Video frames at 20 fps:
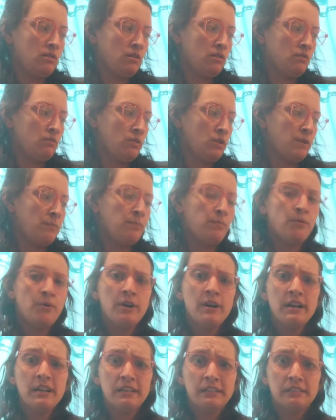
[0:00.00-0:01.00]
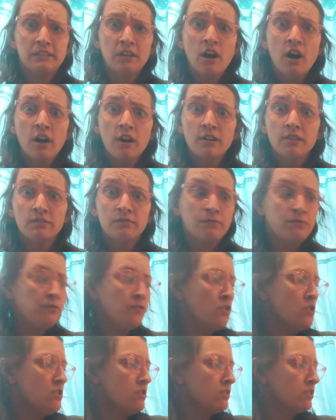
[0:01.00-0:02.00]
We're pretty darn
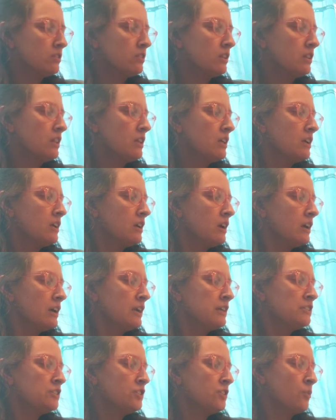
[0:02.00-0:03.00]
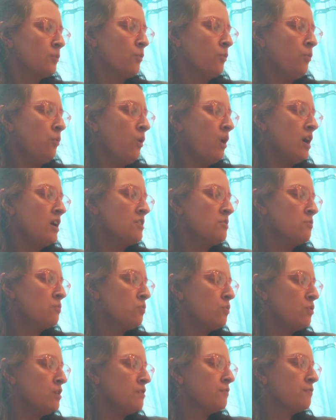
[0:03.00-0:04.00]
full. It's a one
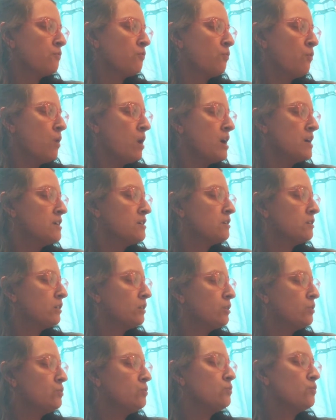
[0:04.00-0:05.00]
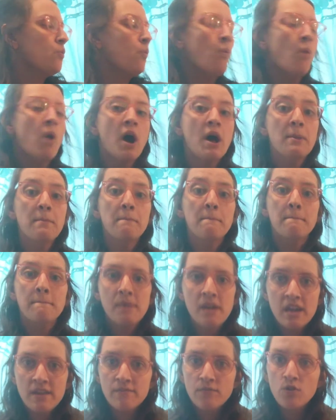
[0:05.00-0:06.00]
wolf, one loon, one
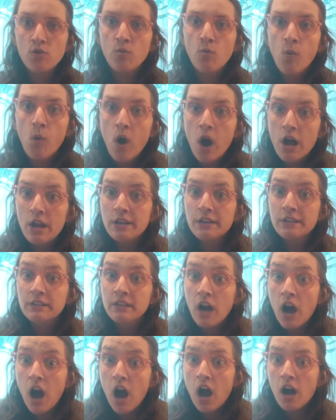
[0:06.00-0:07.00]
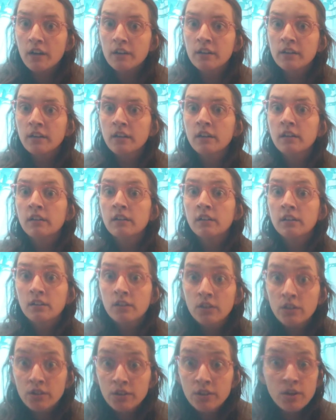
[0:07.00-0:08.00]
beaver, one dog
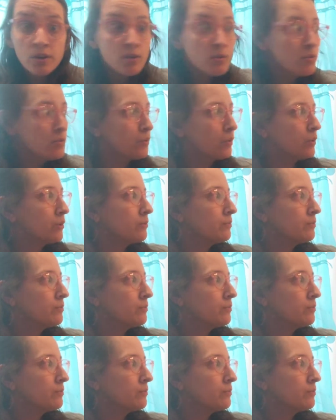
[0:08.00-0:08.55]
canoe.